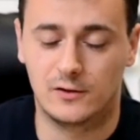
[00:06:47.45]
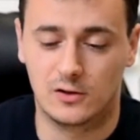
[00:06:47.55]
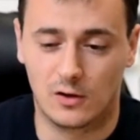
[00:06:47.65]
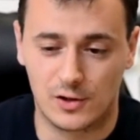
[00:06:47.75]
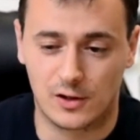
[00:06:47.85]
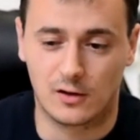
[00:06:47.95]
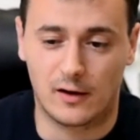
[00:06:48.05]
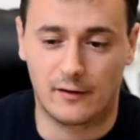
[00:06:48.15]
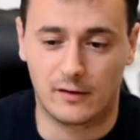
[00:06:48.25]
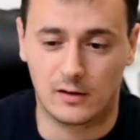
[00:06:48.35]
physiological
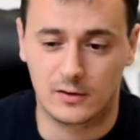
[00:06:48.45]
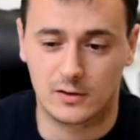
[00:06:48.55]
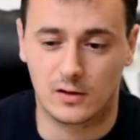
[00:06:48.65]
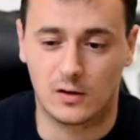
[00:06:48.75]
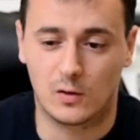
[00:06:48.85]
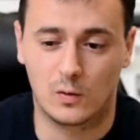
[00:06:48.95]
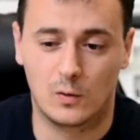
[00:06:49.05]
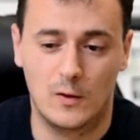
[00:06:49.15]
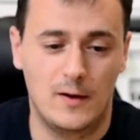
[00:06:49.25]
level, so